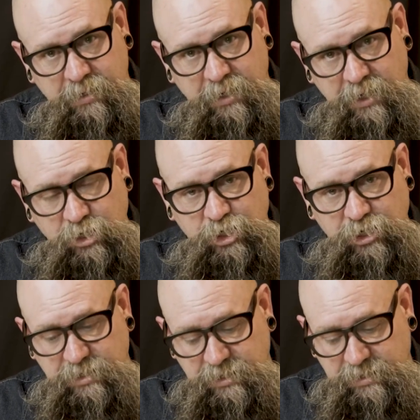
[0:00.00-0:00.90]
In
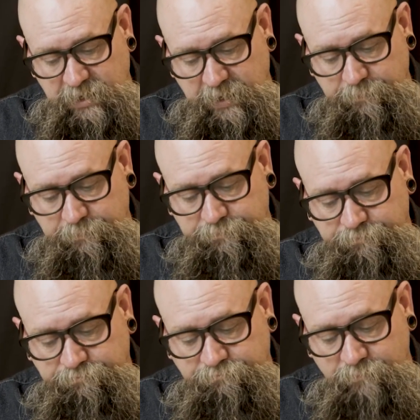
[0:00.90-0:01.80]
Jesus' name.
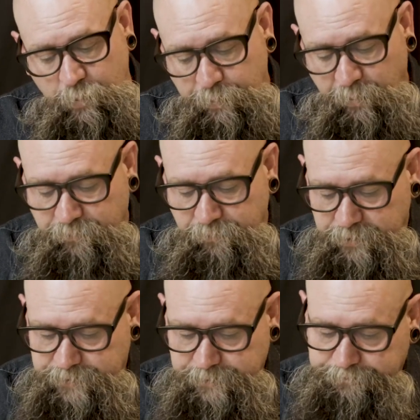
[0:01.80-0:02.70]
Let me pray for
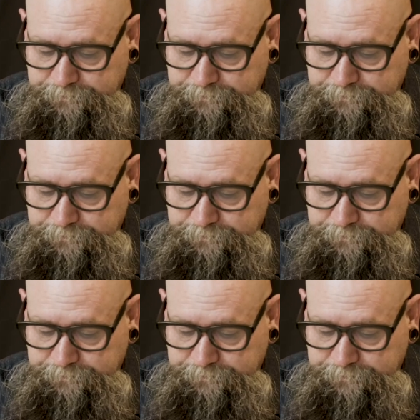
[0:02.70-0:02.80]
us.